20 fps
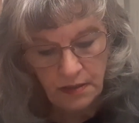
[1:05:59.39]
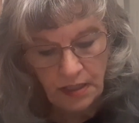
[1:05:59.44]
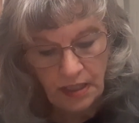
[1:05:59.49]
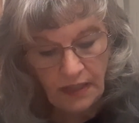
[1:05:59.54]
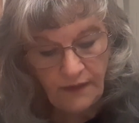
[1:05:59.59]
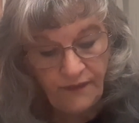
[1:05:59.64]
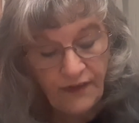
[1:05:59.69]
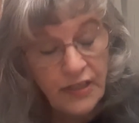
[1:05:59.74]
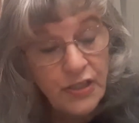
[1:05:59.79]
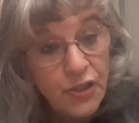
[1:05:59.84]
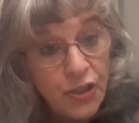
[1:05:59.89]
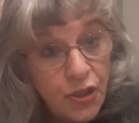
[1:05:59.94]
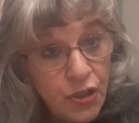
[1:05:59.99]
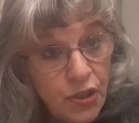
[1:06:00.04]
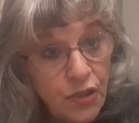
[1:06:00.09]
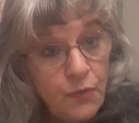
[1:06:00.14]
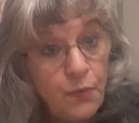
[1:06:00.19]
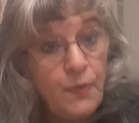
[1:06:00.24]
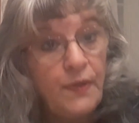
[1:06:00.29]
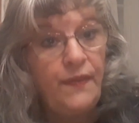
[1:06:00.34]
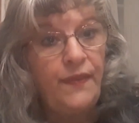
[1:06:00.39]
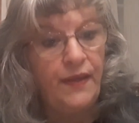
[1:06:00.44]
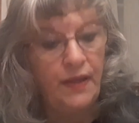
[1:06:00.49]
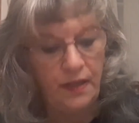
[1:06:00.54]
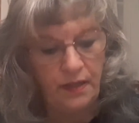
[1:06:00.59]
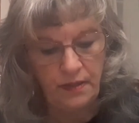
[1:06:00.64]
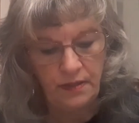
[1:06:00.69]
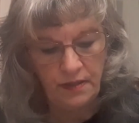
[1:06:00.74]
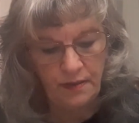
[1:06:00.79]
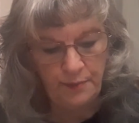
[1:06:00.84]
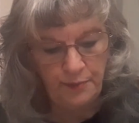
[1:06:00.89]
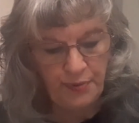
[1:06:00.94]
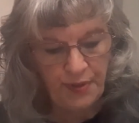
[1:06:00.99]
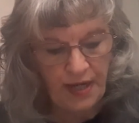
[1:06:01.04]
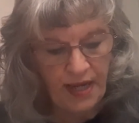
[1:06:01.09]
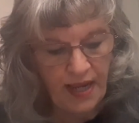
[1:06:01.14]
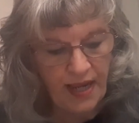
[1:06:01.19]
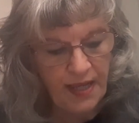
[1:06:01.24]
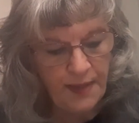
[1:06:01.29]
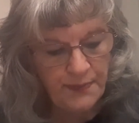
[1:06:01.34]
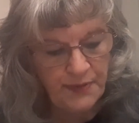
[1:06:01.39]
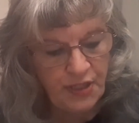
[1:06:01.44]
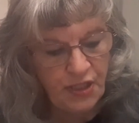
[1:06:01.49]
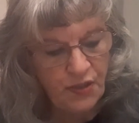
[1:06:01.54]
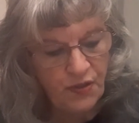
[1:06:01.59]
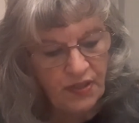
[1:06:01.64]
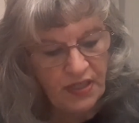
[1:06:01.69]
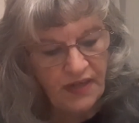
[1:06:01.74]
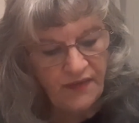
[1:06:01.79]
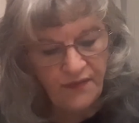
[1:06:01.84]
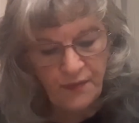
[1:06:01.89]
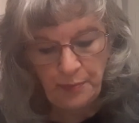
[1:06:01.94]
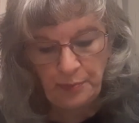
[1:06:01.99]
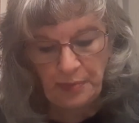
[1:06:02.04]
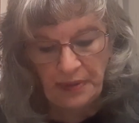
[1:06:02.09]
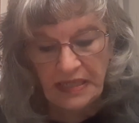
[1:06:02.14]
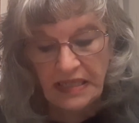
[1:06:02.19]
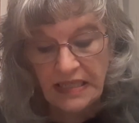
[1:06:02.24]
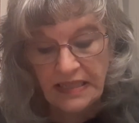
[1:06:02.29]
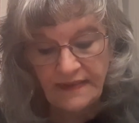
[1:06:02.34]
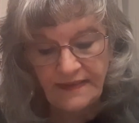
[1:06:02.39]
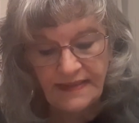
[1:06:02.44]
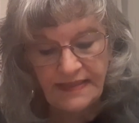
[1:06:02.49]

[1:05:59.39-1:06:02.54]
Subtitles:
If he's good with it, perhaps he could even be in the